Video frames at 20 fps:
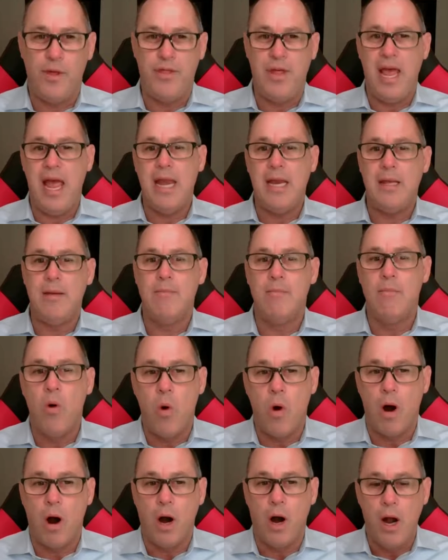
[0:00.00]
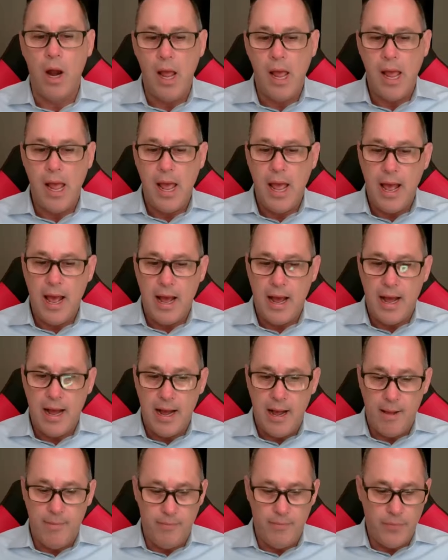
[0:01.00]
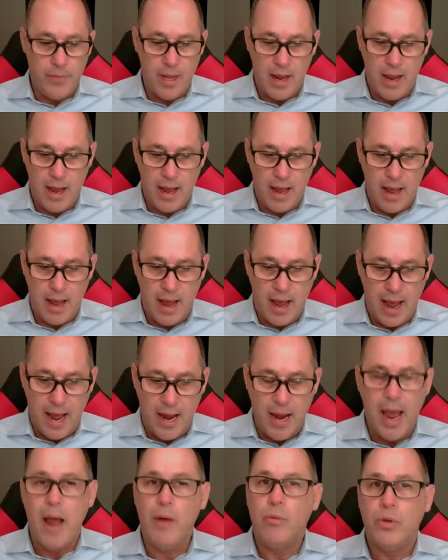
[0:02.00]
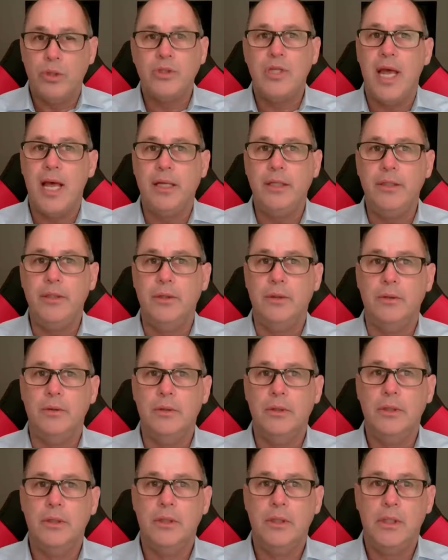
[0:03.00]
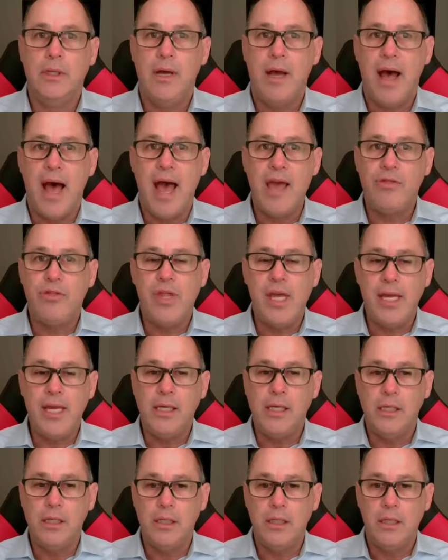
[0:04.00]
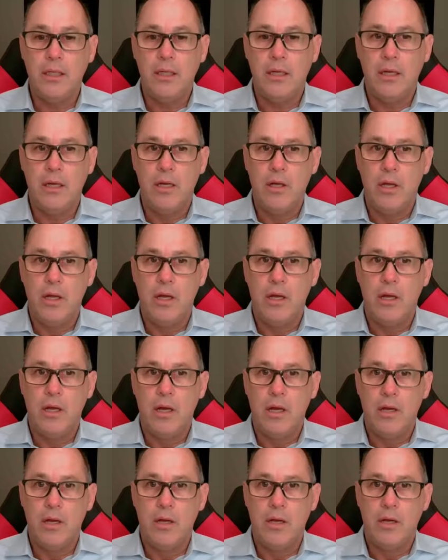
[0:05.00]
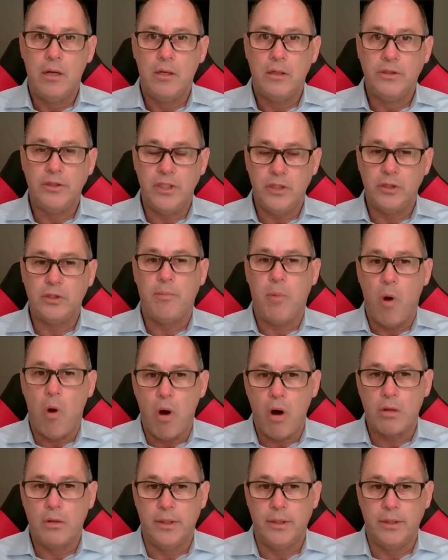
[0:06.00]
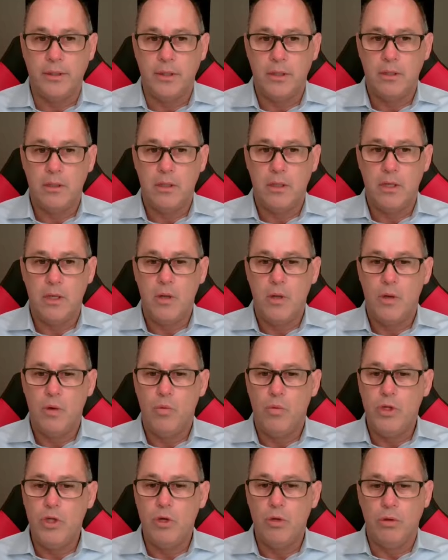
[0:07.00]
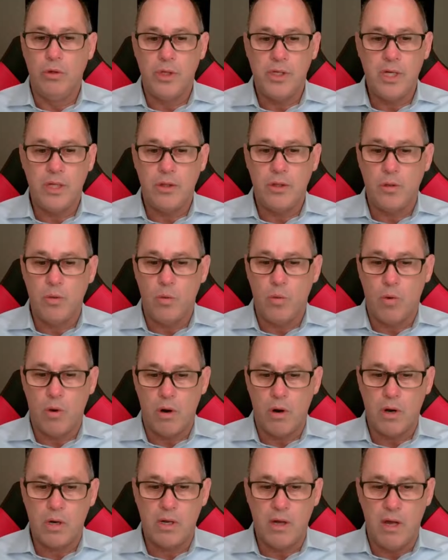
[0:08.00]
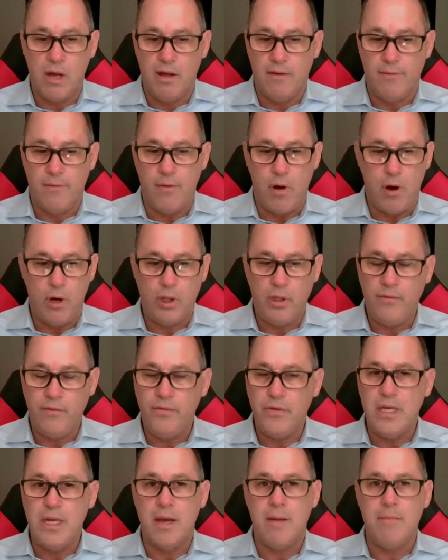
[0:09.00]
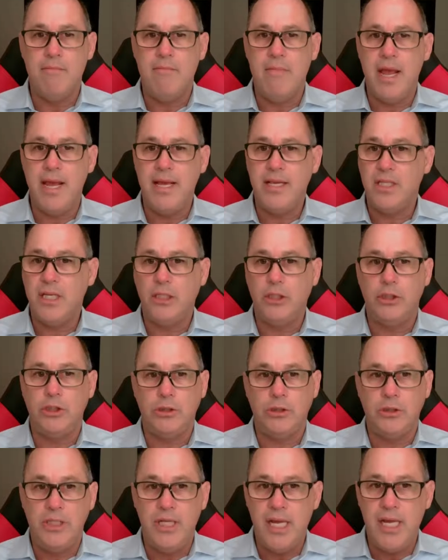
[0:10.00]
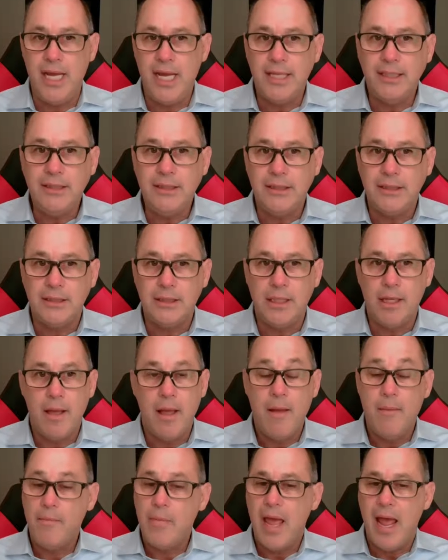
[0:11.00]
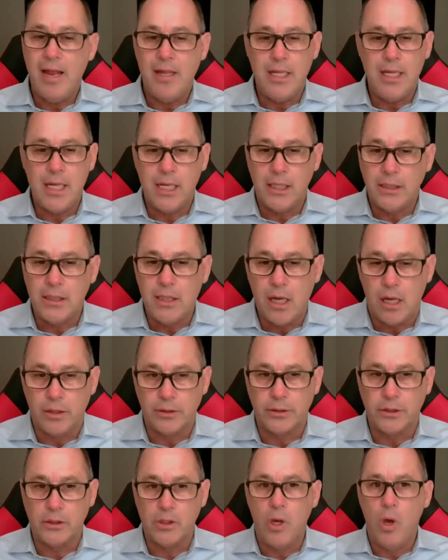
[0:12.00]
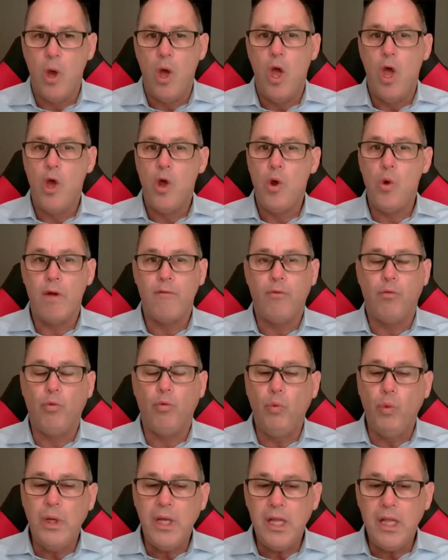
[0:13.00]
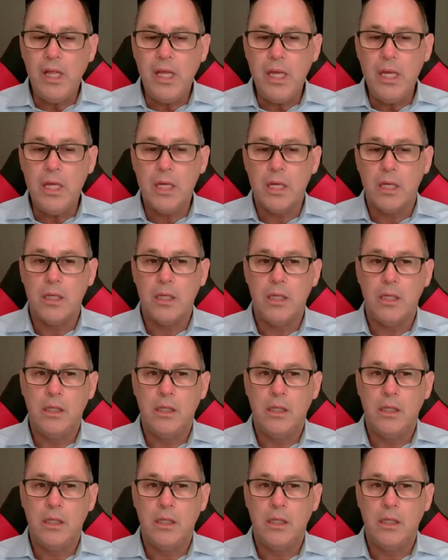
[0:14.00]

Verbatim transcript: with anymore. Um, I, I will tell you, I think since Parkland, and you look at the work of all of the amazing kids and the adults who have really